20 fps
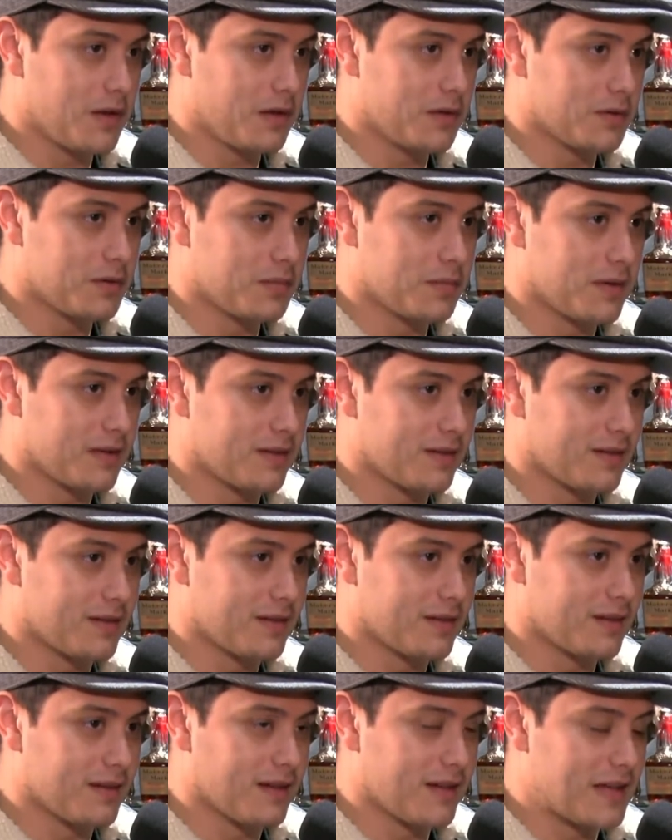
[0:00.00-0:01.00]
him, and
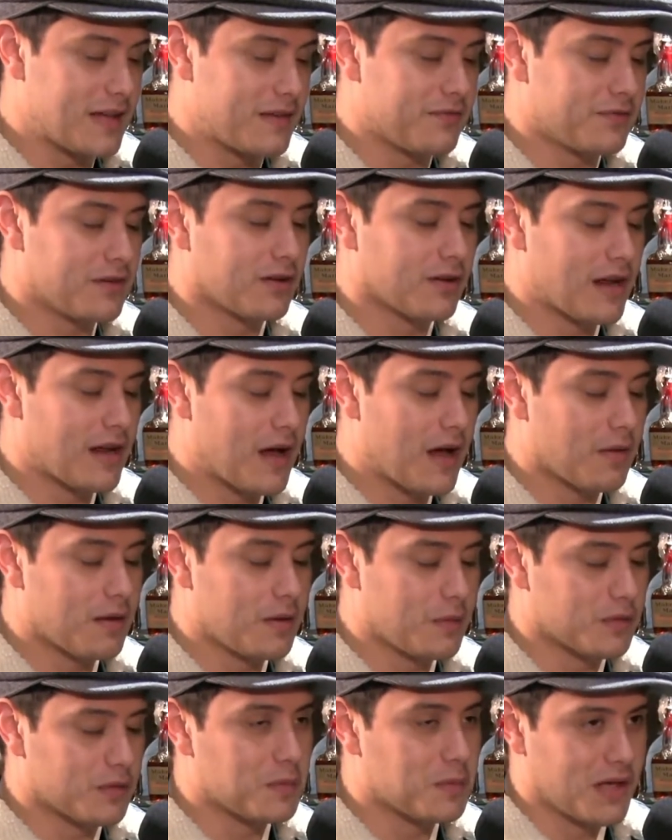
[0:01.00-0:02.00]
he figured out it
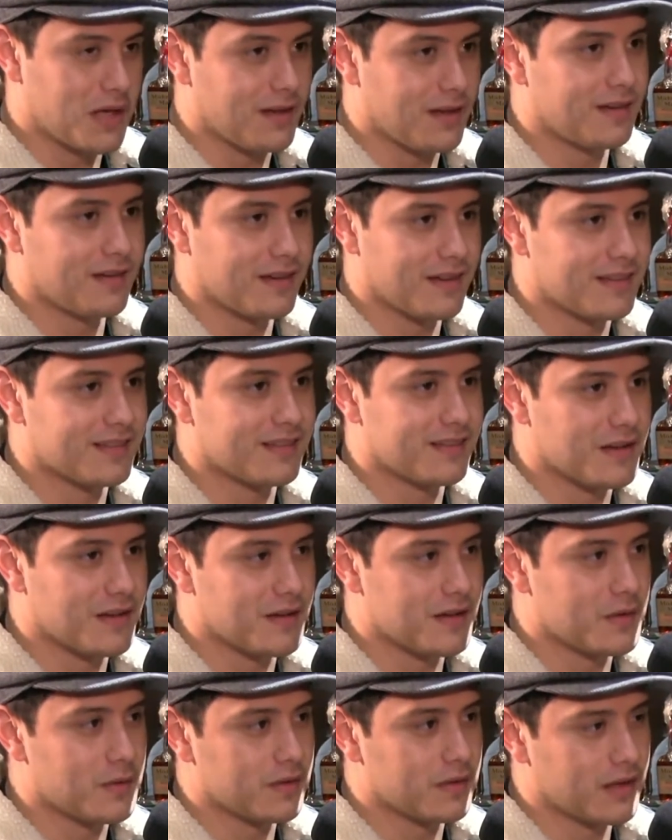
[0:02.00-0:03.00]
was me. And so
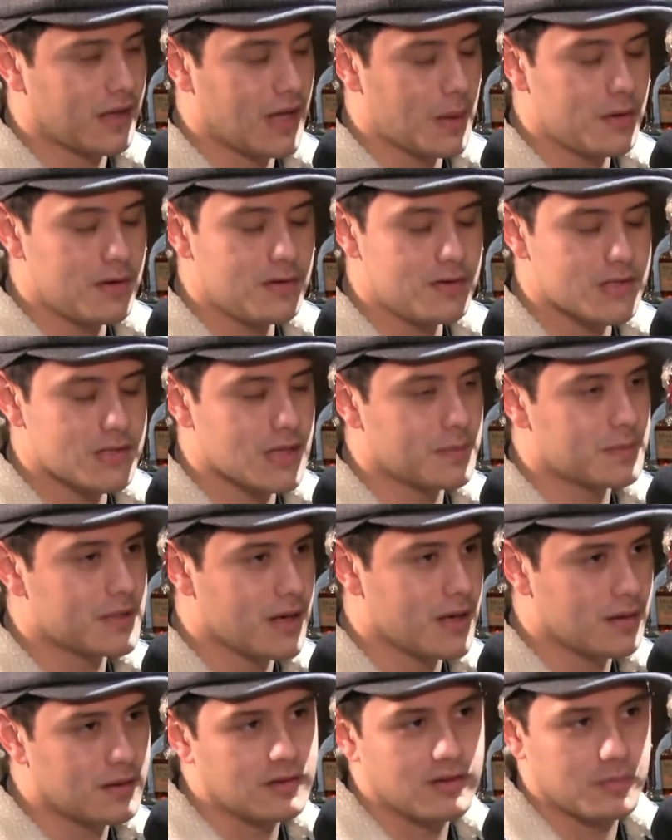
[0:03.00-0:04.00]
he was like, "How about you just come
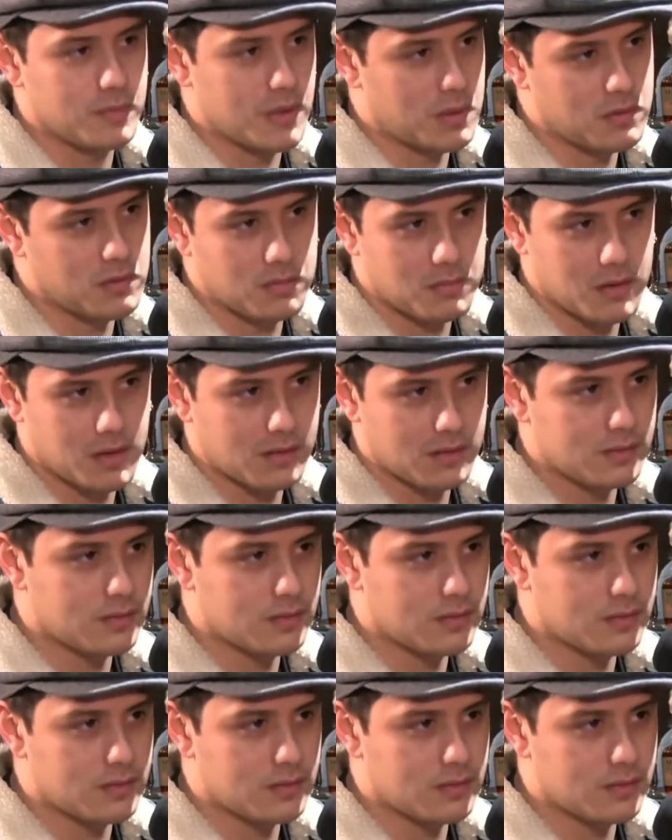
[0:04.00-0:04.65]
down and just meet with me?"